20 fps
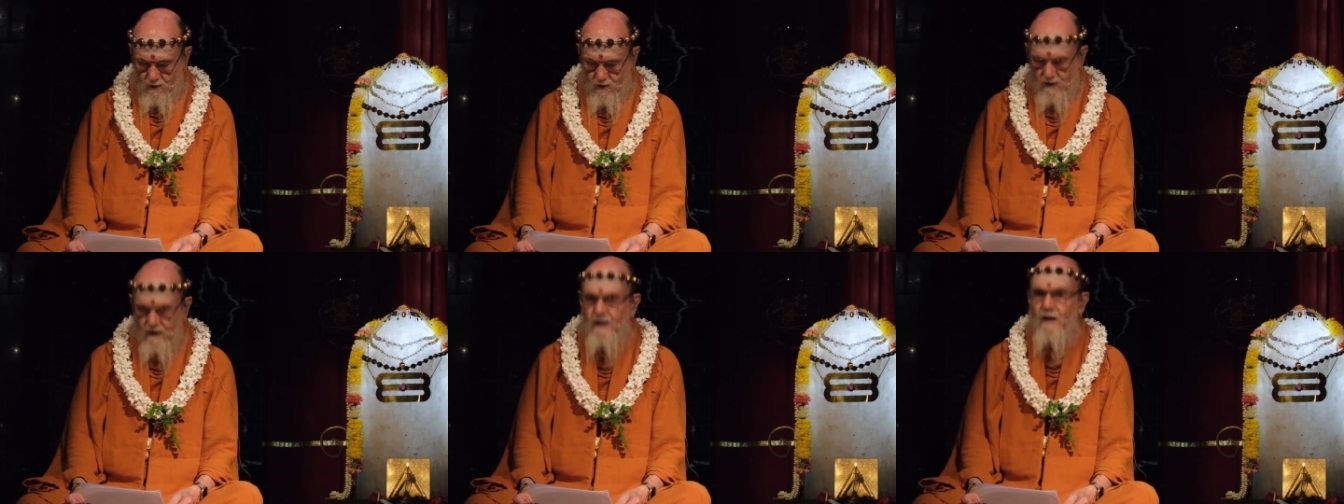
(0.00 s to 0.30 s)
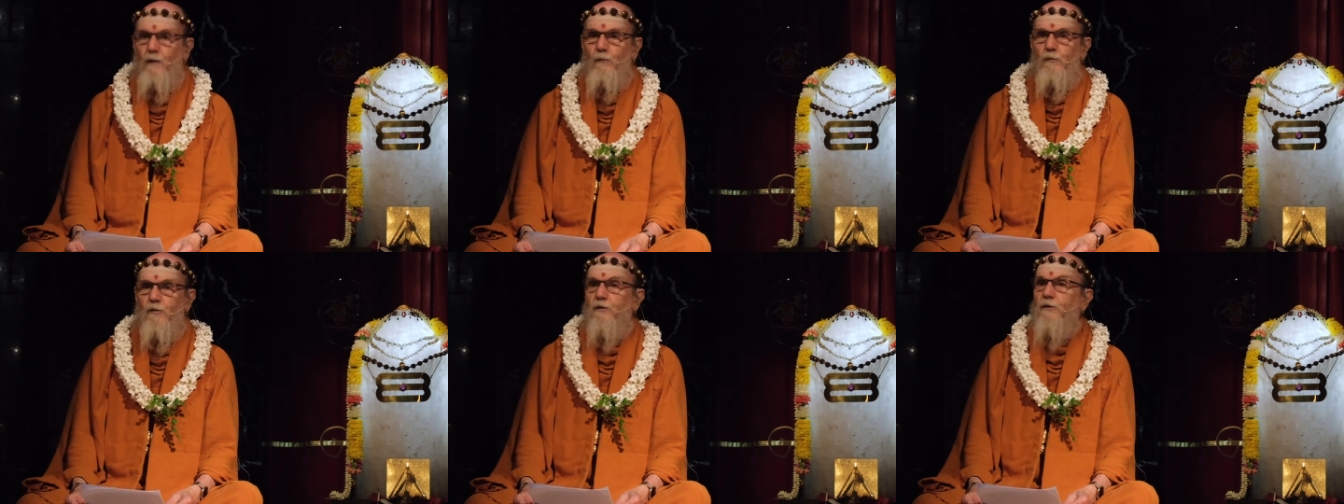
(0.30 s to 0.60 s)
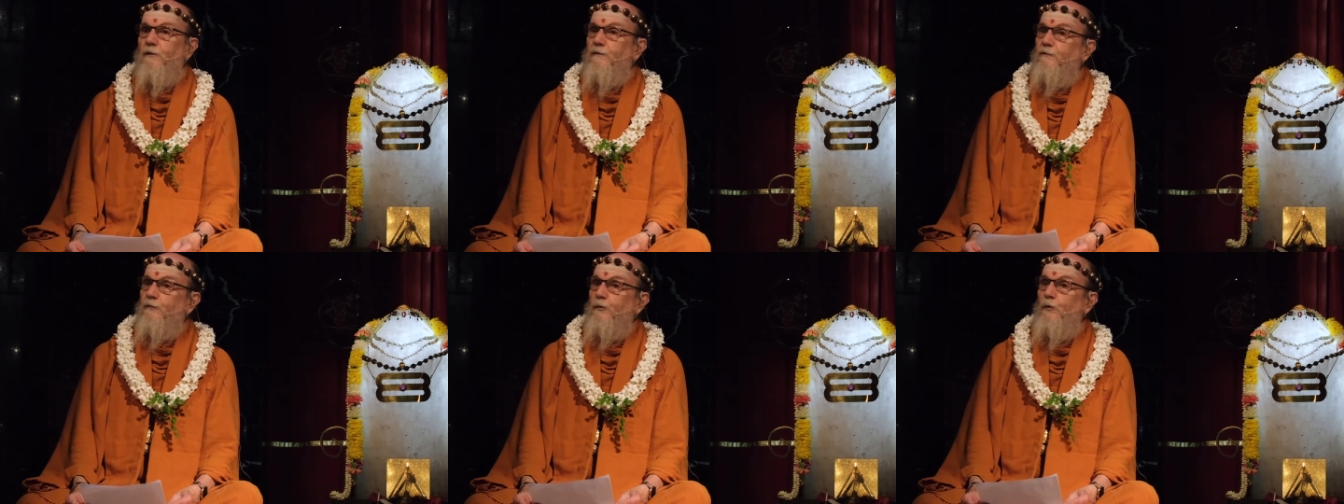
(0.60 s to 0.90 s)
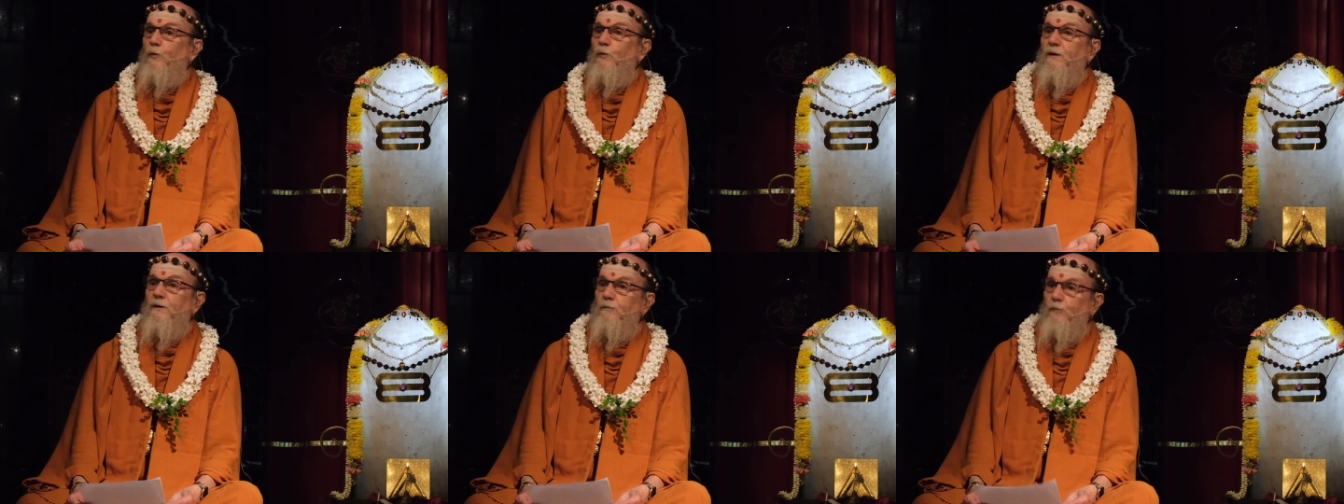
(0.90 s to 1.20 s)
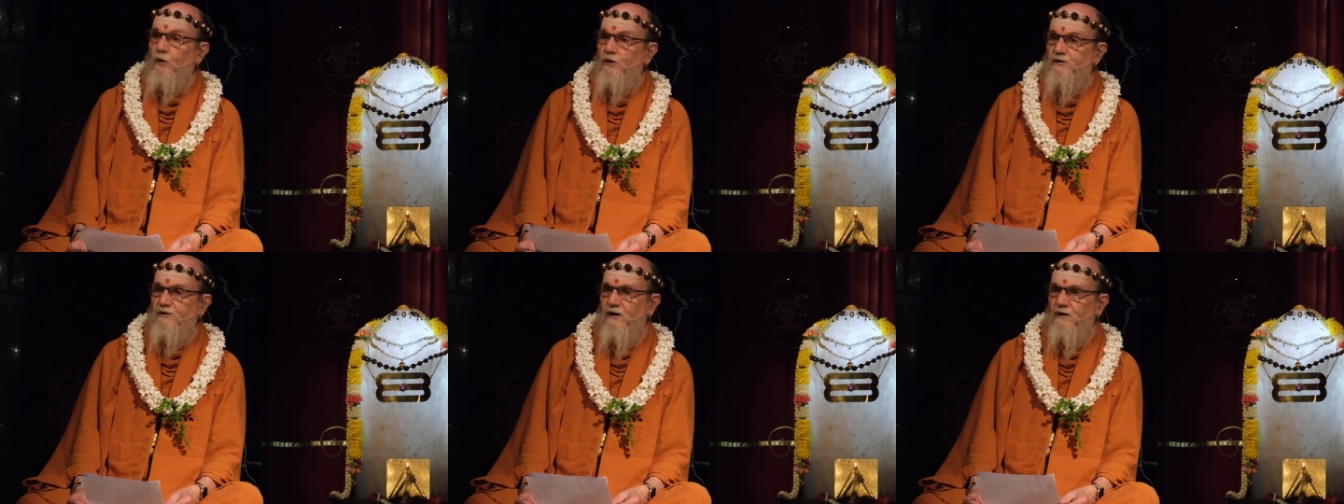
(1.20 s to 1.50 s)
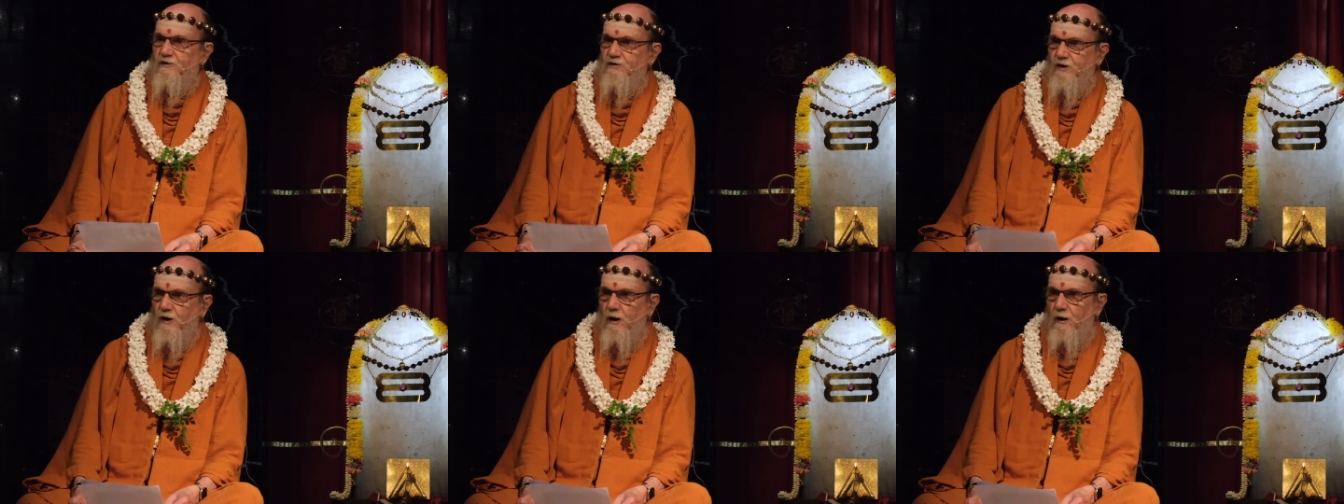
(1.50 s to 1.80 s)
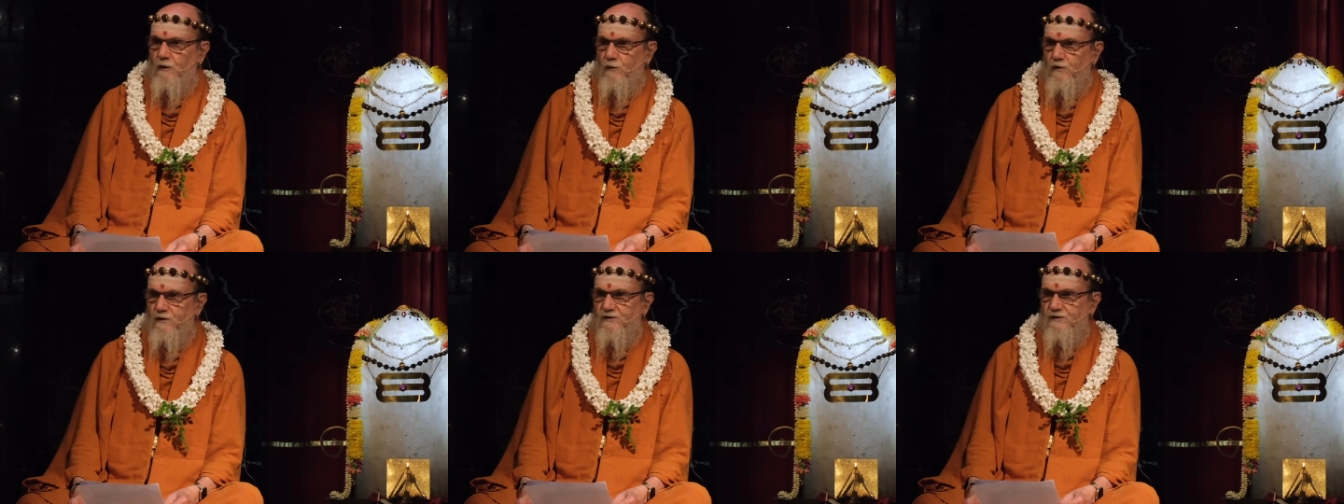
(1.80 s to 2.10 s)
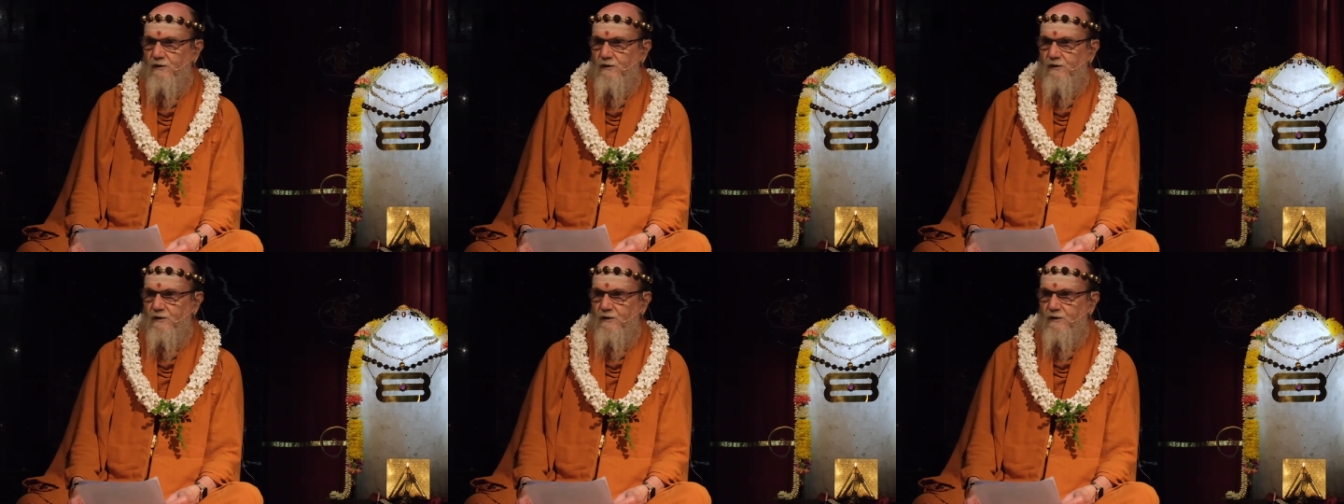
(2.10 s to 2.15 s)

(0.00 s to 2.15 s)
number. If you read books on chakras,